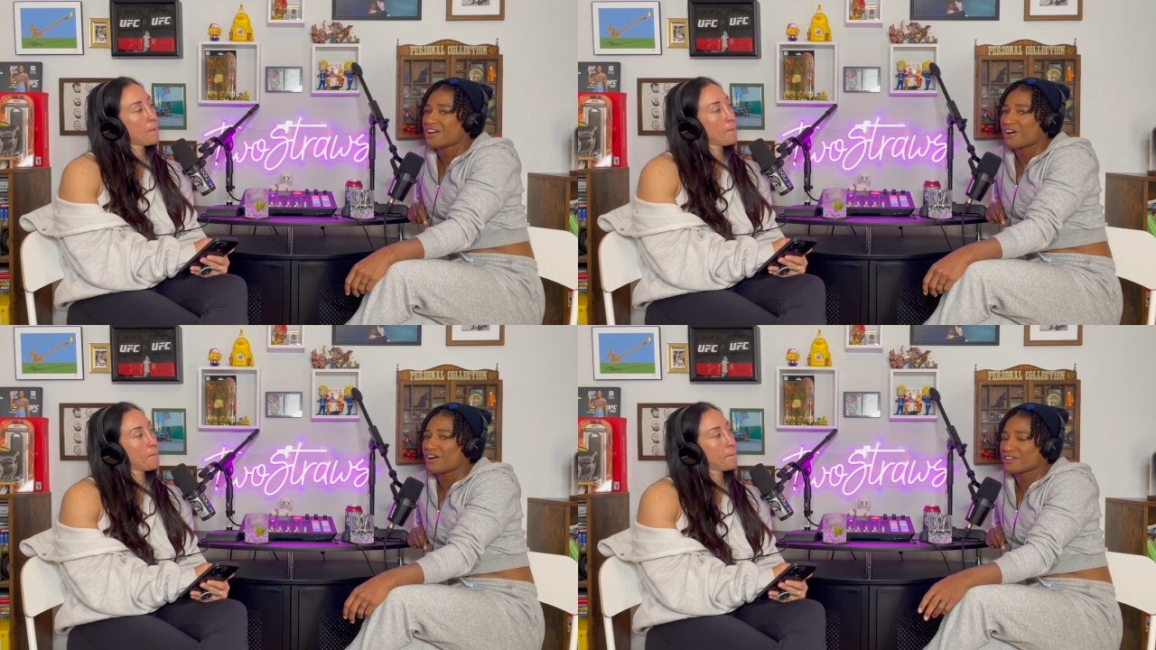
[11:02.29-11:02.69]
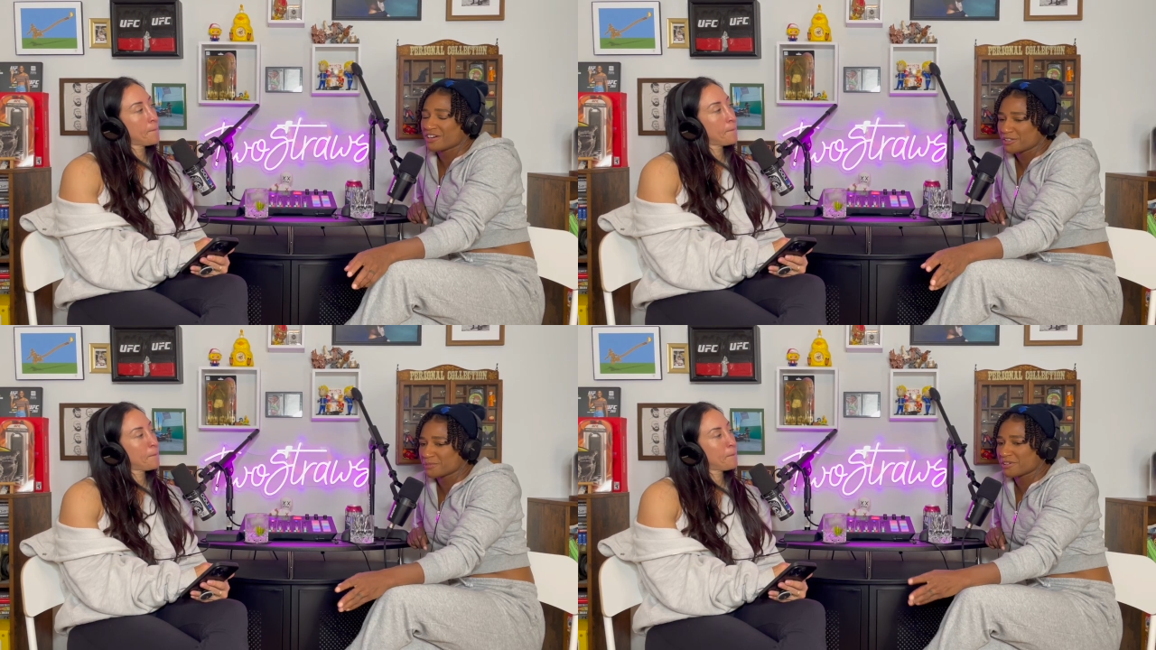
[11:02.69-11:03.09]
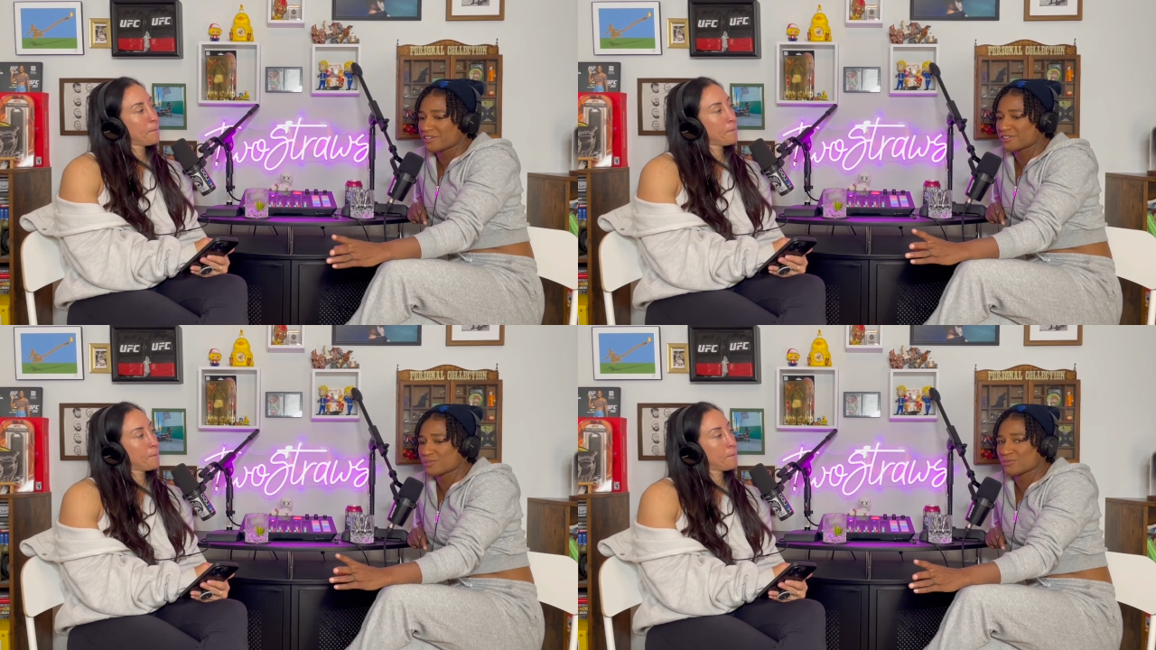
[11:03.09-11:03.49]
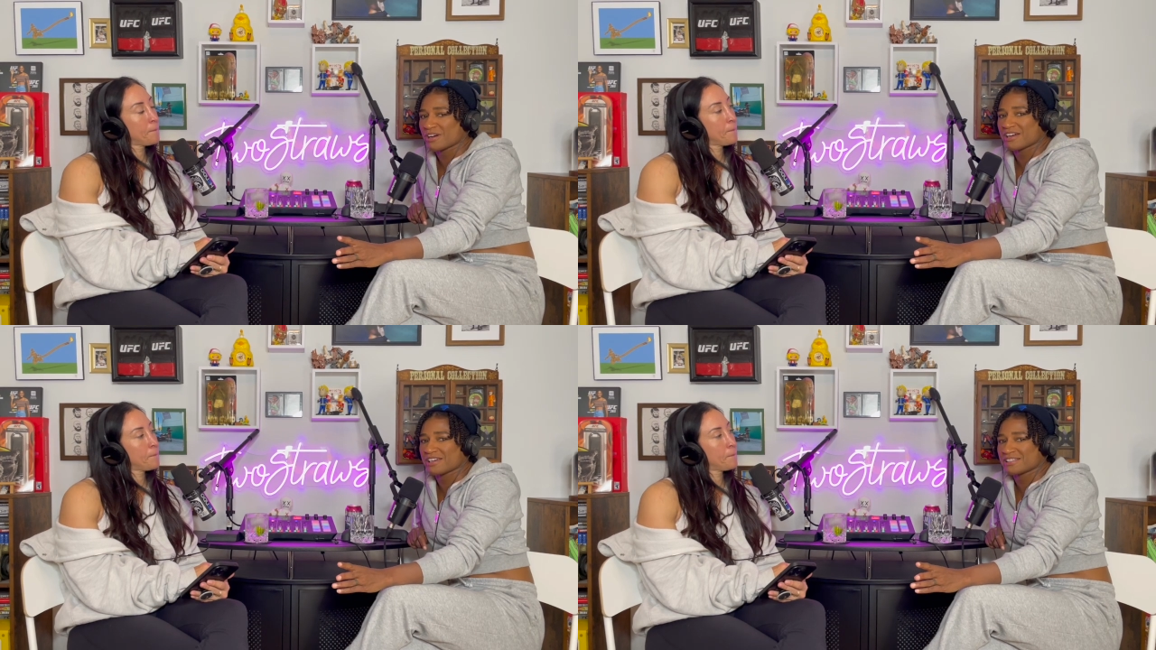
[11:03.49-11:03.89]
Speaker 1: On Conor McGregor's
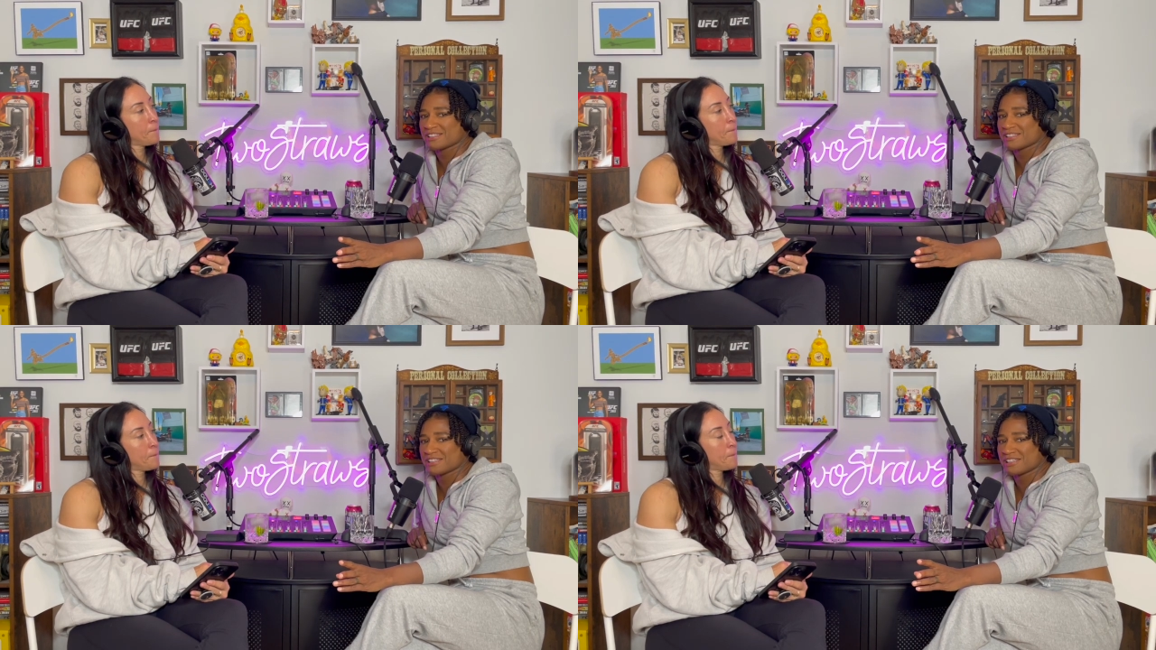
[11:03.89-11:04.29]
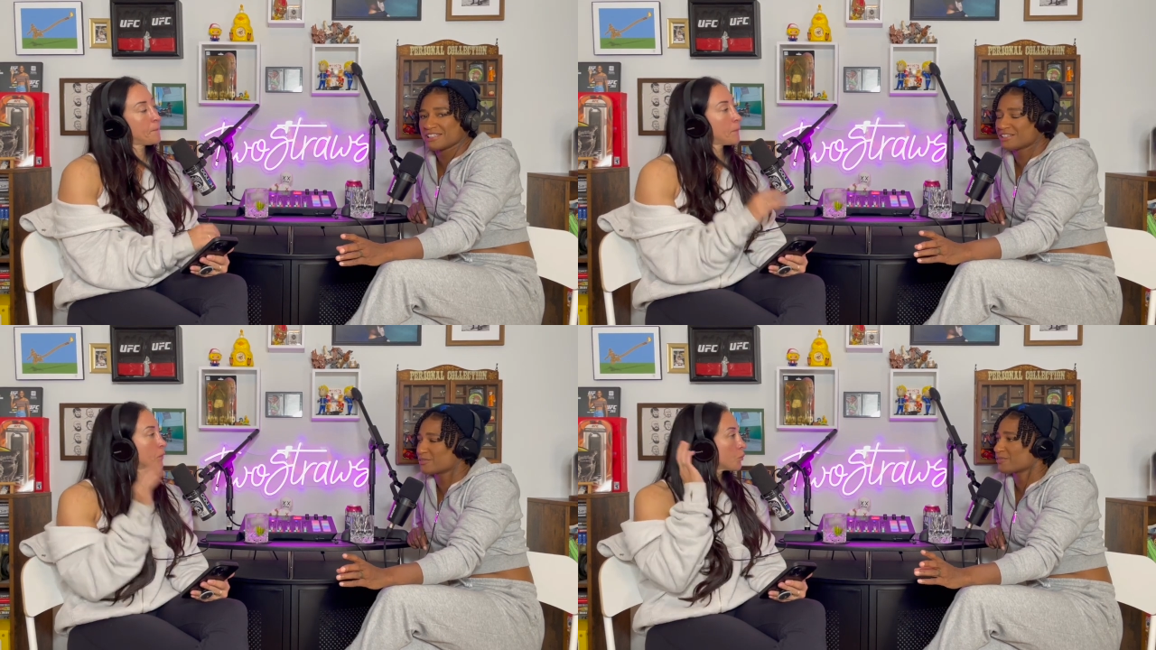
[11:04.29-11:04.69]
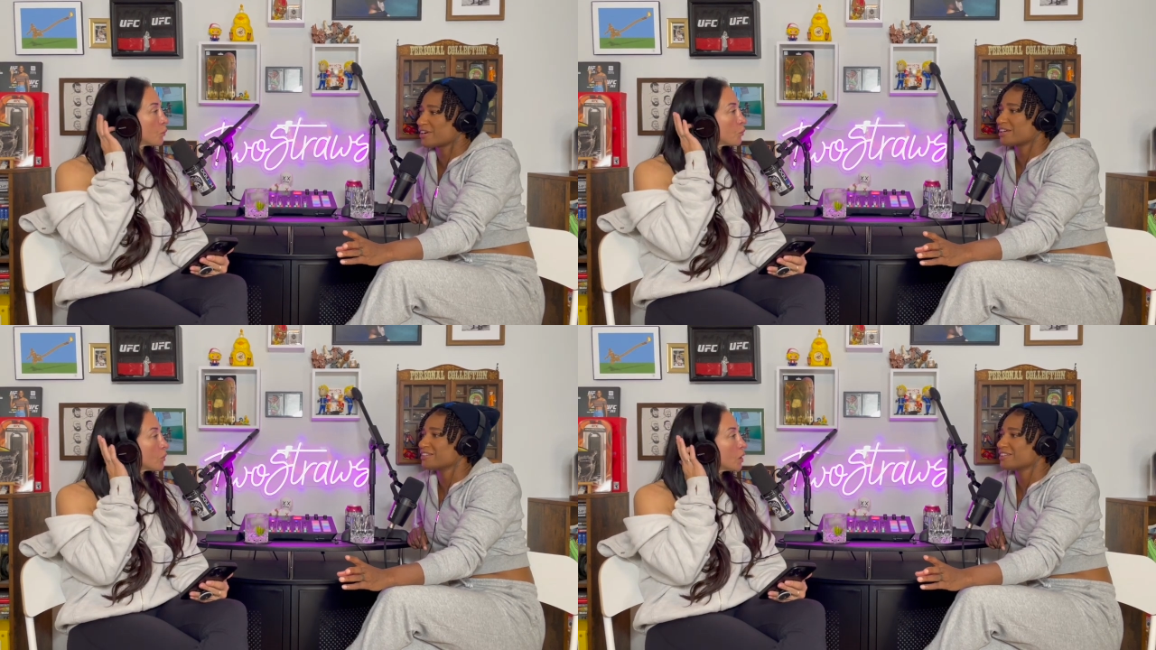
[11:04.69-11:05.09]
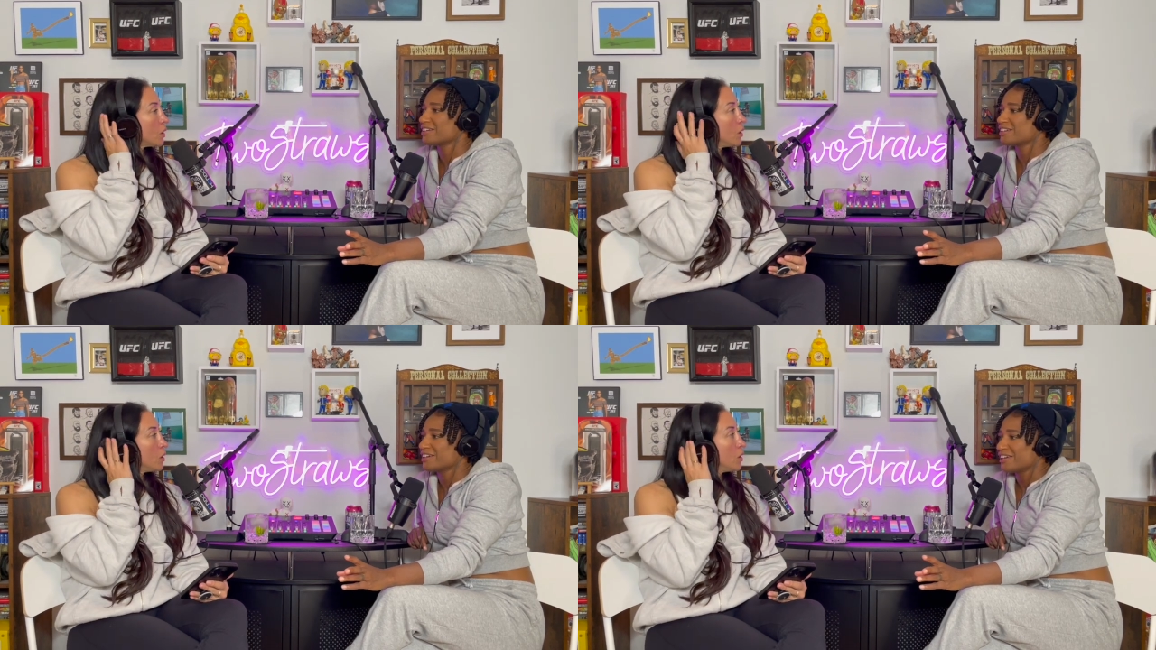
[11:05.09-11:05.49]
rise, he didn't run.
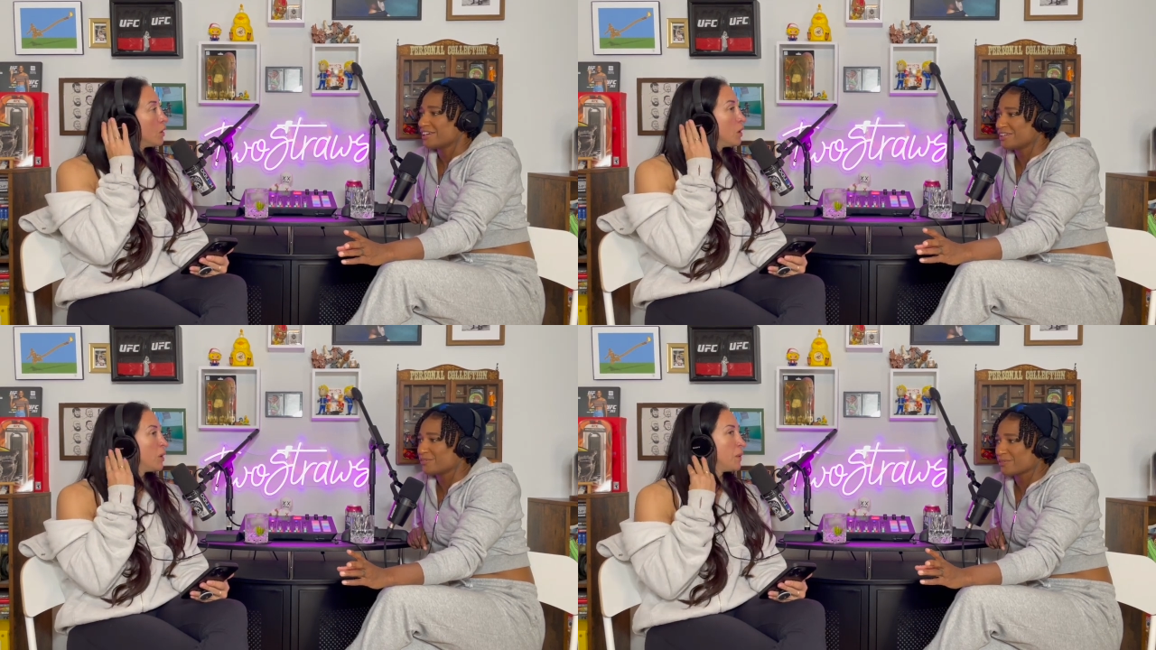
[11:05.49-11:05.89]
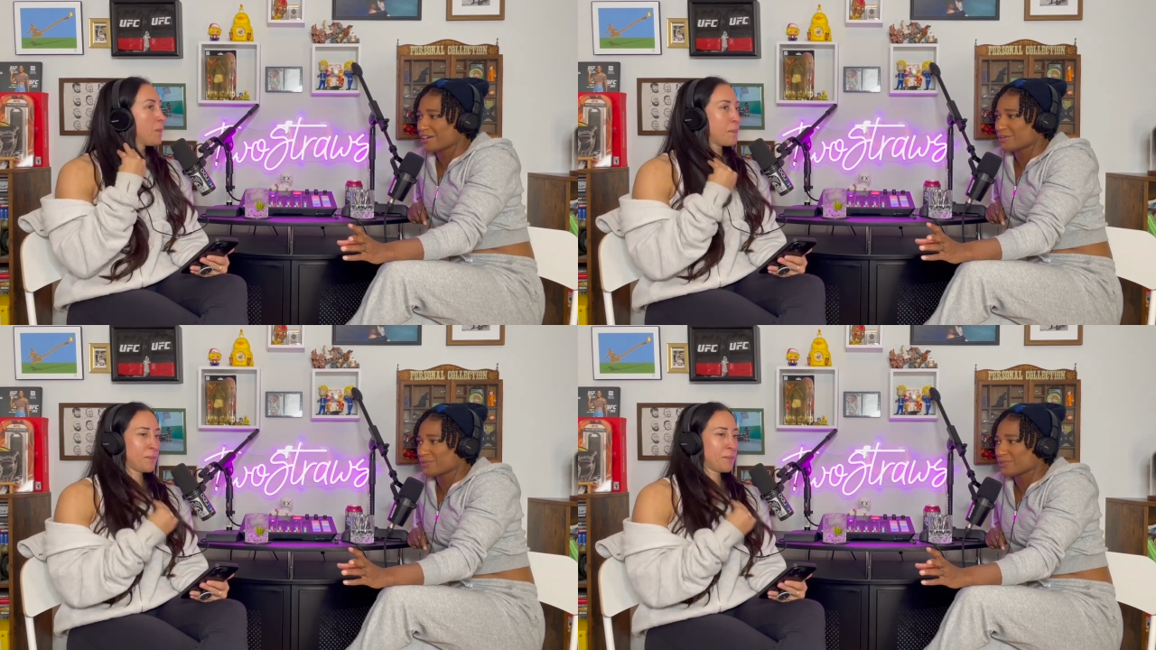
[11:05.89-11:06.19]
He ran